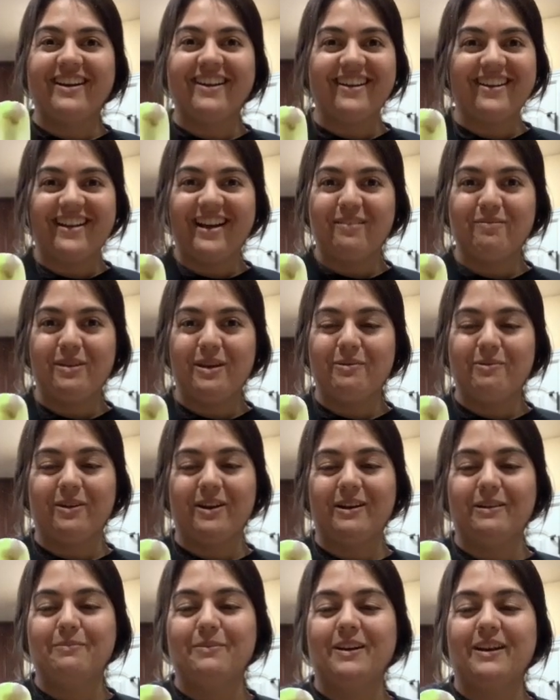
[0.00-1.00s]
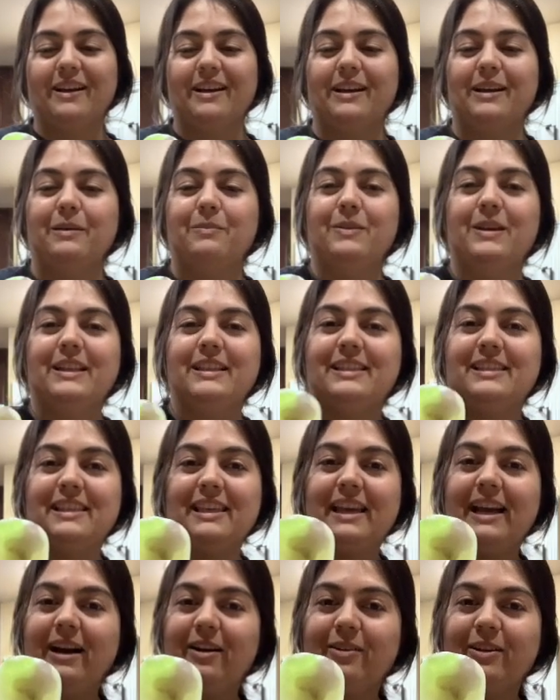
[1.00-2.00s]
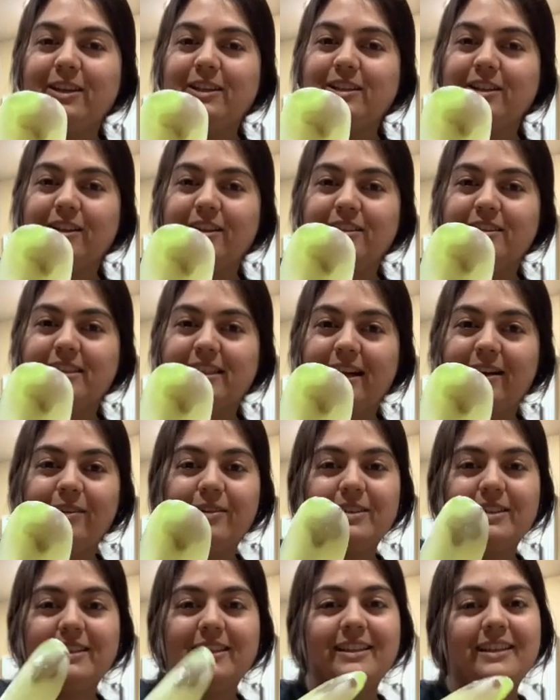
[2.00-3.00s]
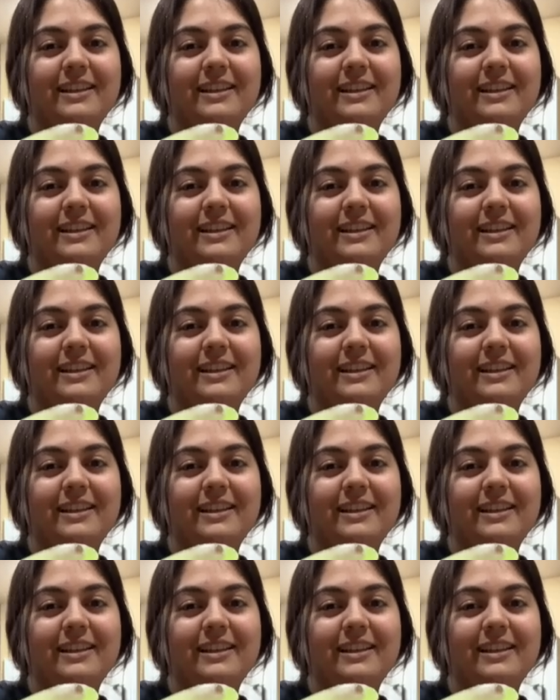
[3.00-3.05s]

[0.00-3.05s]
a gummy worm and see how it turns out.